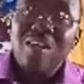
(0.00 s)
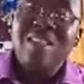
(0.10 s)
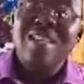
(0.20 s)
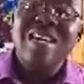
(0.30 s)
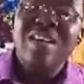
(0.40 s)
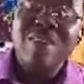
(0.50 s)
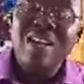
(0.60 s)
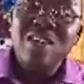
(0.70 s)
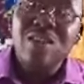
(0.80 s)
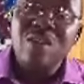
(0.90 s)
significance
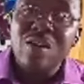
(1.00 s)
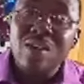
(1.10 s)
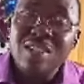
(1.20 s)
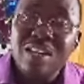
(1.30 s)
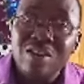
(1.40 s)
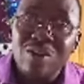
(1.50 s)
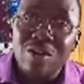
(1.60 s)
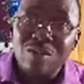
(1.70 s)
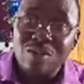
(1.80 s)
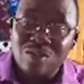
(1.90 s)
of the Christian
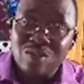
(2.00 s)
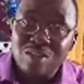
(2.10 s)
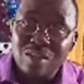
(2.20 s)
cross